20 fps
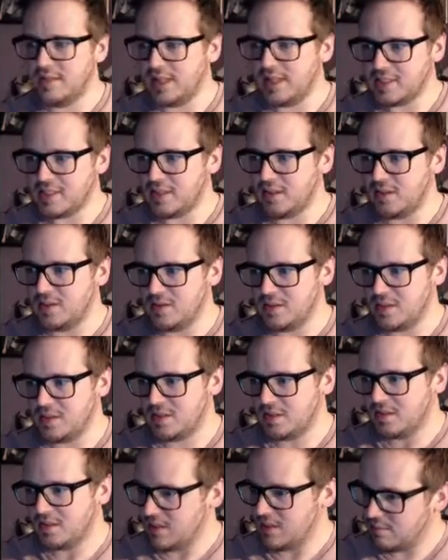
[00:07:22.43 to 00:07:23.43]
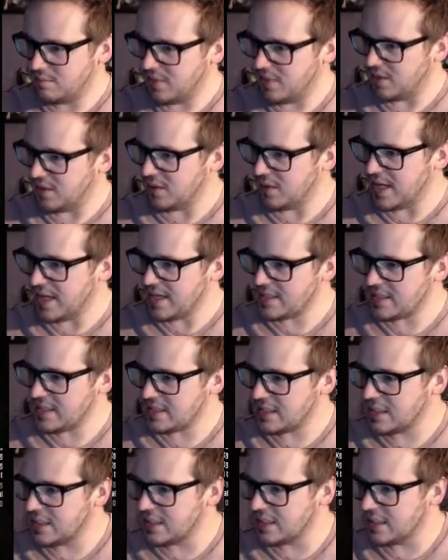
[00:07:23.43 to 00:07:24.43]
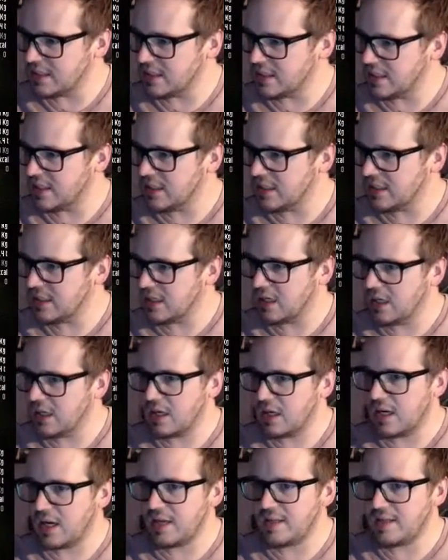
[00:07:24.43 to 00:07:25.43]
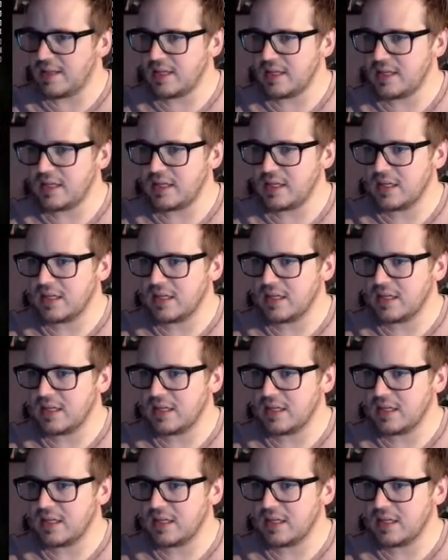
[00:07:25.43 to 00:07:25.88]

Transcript: That's those meal I think.